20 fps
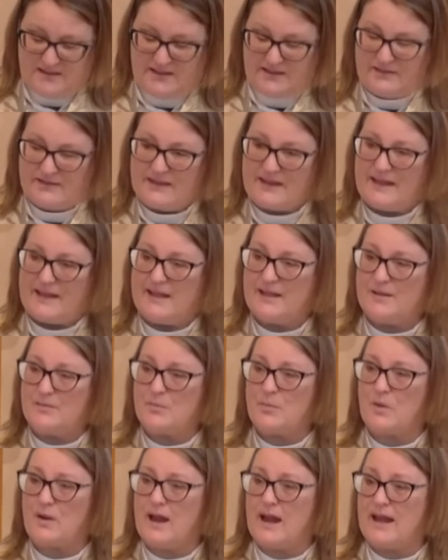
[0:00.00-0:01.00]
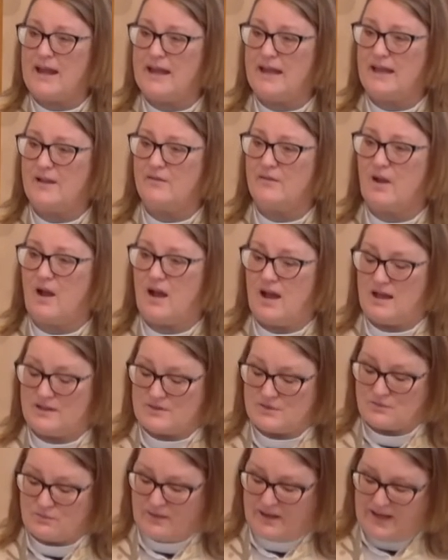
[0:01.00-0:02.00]
The inbreaking of
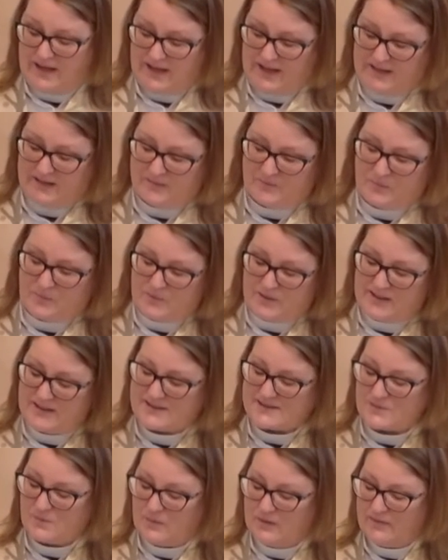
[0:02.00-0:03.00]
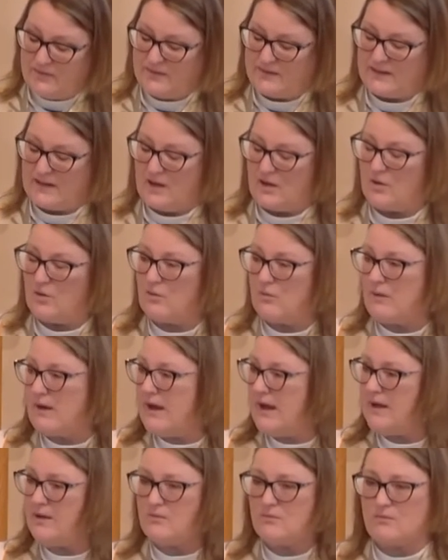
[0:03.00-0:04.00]
God's reign brings with it a
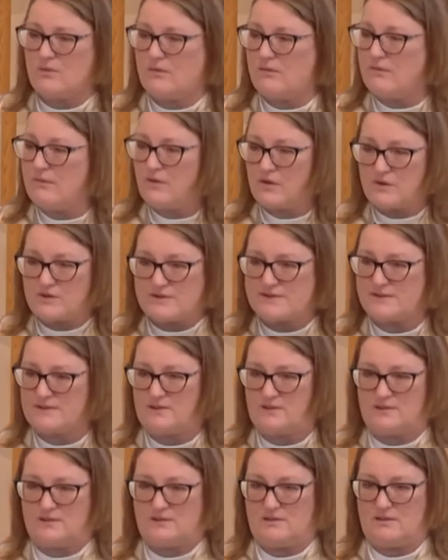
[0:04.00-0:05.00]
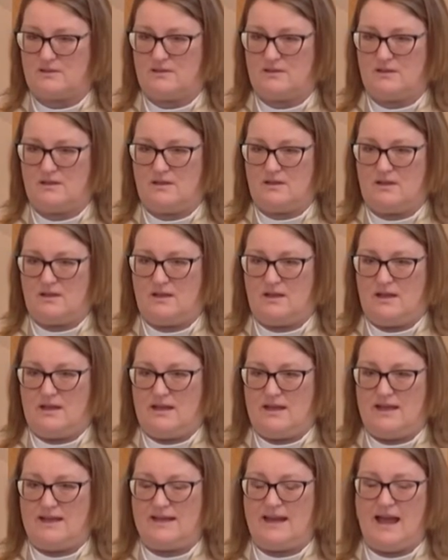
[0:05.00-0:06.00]
great reversal.
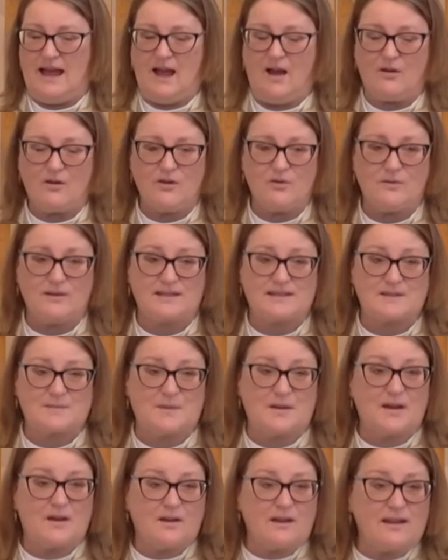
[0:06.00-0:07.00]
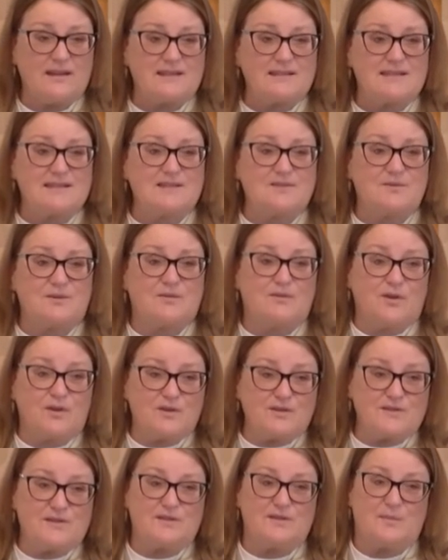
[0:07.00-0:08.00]
And how you experience this
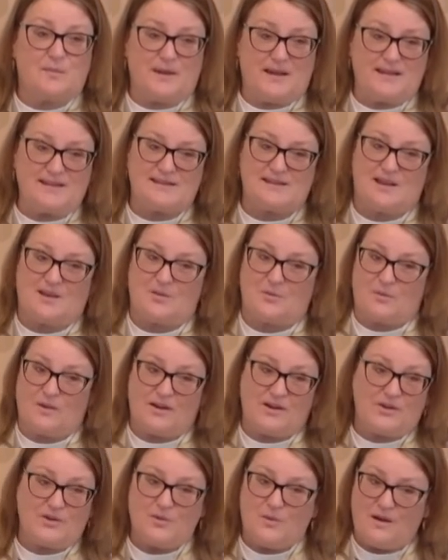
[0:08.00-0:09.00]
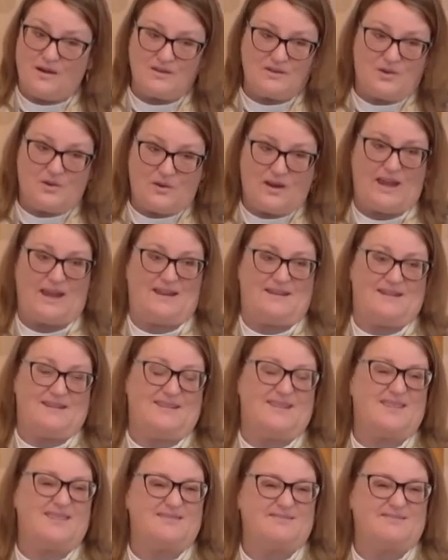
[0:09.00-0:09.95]
reversal depends on where you are located.